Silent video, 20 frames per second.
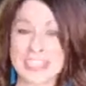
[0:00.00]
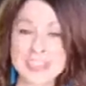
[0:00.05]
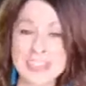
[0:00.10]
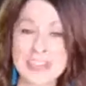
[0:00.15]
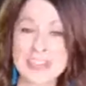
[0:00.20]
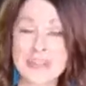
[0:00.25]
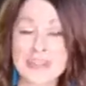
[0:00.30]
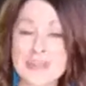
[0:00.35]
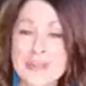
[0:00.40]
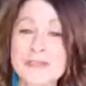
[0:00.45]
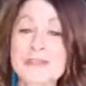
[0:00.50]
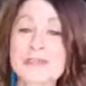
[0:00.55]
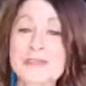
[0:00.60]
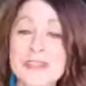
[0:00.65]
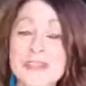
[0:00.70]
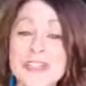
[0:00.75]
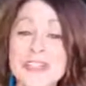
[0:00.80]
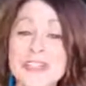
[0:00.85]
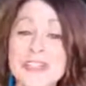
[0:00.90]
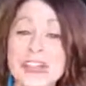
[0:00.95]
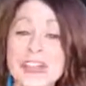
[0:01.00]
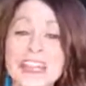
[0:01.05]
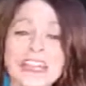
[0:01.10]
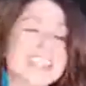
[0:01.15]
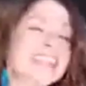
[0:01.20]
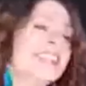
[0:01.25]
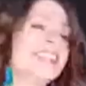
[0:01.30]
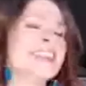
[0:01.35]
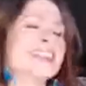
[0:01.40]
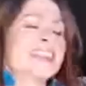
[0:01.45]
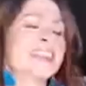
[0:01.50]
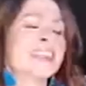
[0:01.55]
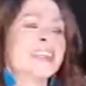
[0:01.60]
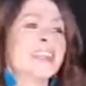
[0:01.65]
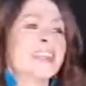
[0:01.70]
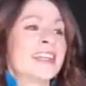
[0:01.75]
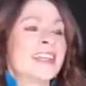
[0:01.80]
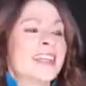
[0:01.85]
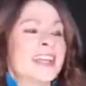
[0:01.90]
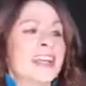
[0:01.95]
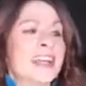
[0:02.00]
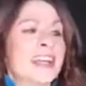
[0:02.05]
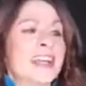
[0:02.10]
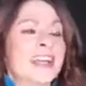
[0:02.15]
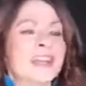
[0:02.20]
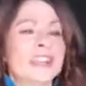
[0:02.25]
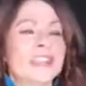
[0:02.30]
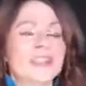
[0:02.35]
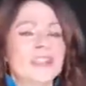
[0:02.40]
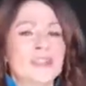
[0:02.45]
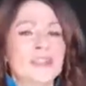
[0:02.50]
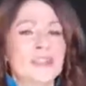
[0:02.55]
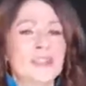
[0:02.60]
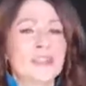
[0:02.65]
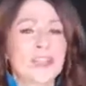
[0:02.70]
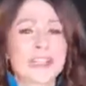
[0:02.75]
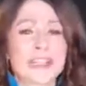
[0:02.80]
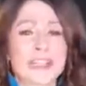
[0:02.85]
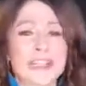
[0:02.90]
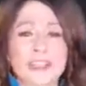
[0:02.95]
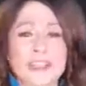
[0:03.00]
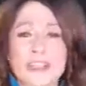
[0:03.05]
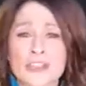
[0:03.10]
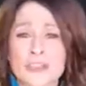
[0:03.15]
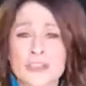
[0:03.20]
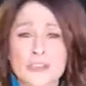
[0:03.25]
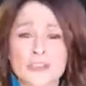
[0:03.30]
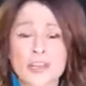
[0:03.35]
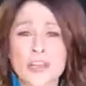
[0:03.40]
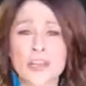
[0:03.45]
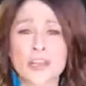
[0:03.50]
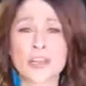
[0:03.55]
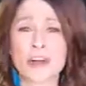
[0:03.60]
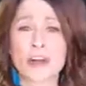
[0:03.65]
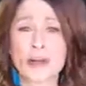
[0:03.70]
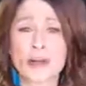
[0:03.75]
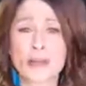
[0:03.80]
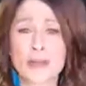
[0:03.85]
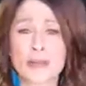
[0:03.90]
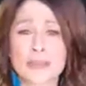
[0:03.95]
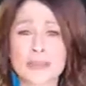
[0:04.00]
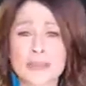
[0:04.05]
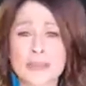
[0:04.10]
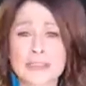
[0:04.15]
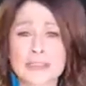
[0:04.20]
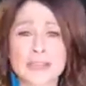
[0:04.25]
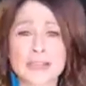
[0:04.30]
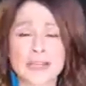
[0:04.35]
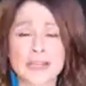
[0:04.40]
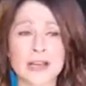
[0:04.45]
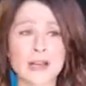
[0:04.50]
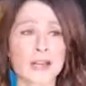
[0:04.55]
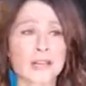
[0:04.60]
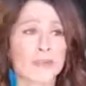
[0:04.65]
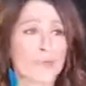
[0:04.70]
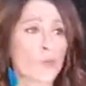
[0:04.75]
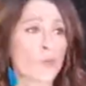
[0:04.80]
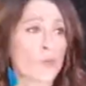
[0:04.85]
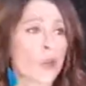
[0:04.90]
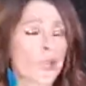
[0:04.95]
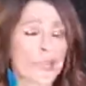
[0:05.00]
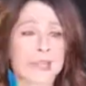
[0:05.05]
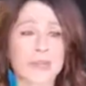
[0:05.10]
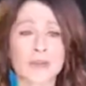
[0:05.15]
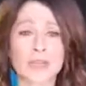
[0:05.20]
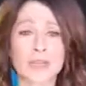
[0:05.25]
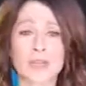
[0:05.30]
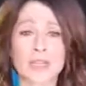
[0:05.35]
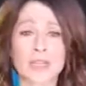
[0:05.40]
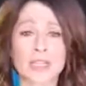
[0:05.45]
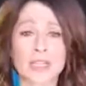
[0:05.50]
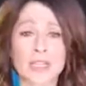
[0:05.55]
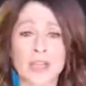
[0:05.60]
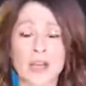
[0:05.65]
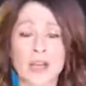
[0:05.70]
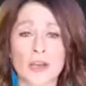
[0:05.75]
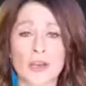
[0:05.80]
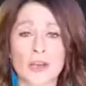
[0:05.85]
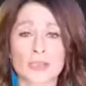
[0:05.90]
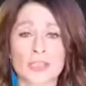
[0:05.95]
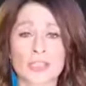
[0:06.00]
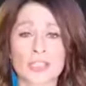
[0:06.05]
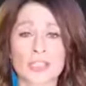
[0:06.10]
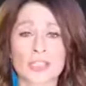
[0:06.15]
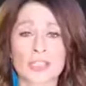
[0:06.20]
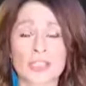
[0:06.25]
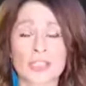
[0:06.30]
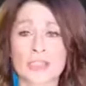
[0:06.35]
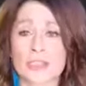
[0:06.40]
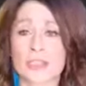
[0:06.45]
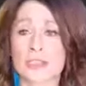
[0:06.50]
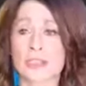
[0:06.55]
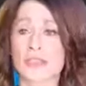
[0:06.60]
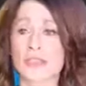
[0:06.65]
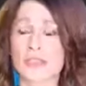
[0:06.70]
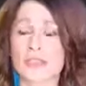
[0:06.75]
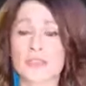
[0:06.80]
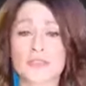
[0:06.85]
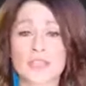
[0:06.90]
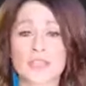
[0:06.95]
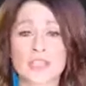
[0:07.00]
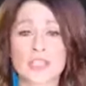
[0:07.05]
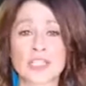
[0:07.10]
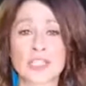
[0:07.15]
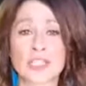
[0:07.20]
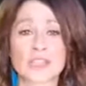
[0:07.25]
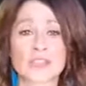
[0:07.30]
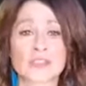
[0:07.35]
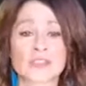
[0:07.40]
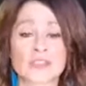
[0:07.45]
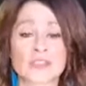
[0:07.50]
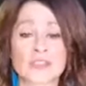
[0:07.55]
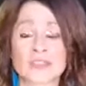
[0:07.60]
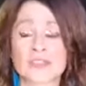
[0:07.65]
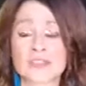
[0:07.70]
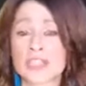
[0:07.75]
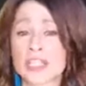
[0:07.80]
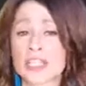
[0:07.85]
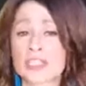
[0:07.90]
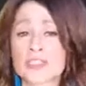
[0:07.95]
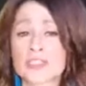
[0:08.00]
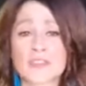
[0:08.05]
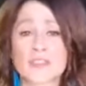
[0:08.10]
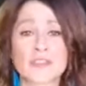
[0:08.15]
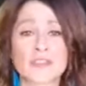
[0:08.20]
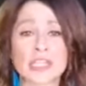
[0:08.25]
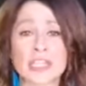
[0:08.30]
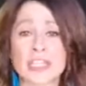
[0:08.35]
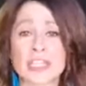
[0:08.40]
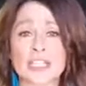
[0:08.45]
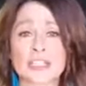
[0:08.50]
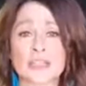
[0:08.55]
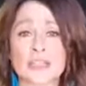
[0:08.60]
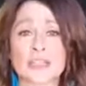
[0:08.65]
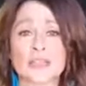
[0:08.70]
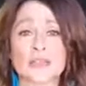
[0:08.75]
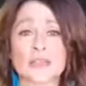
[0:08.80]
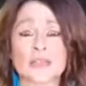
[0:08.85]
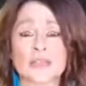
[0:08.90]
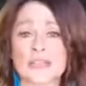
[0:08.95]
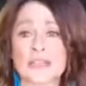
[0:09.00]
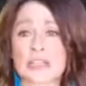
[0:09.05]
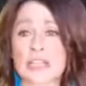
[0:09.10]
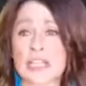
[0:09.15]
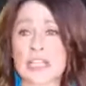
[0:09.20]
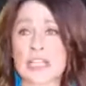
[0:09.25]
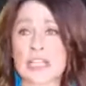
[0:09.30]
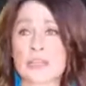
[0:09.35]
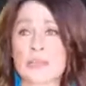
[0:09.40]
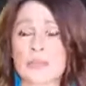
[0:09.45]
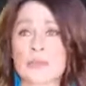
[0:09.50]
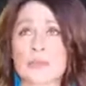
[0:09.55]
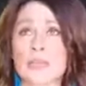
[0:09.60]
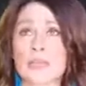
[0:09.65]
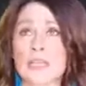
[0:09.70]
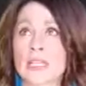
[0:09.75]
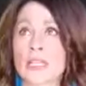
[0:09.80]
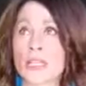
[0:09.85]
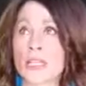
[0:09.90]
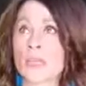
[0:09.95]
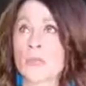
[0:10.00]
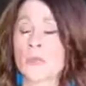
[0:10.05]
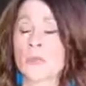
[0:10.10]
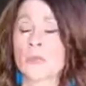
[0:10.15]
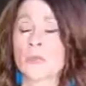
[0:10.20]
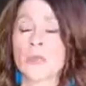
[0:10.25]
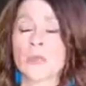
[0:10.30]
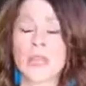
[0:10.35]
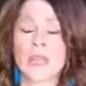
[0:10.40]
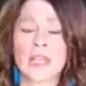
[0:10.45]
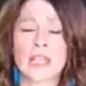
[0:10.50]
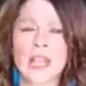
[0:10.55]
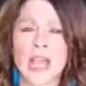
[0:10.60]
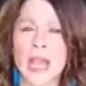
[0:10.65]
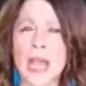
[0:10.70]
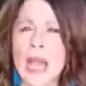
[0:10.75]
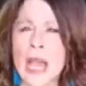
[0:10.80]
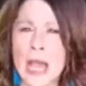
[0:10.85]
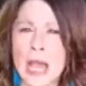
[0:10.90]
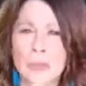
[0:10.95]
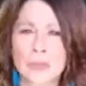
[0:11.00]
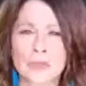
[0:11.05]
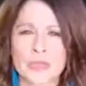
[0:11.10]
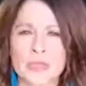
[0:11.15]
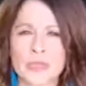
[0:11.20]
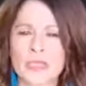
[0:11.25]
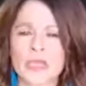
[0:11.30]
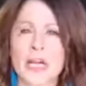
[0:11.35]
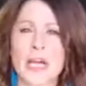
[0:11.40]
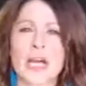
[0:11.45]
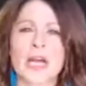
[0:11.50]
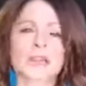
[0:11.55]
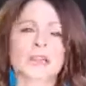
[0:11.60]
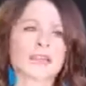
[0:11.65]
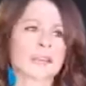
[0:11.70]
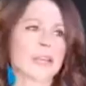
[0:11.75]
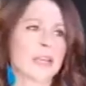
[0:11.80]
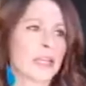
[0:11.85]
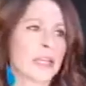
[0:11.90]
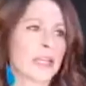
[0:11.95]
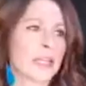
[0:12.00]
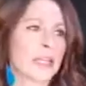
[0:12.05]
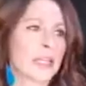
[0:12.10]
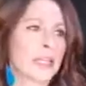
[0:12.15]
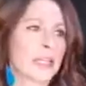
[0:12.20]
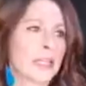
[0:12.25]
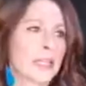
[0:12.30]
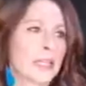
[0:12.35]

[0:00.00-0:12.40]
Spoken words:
on a work night. And, like I got drunk all by myself, wake up on the couch, just feel like such a freaking loser, like being like, what happened last night?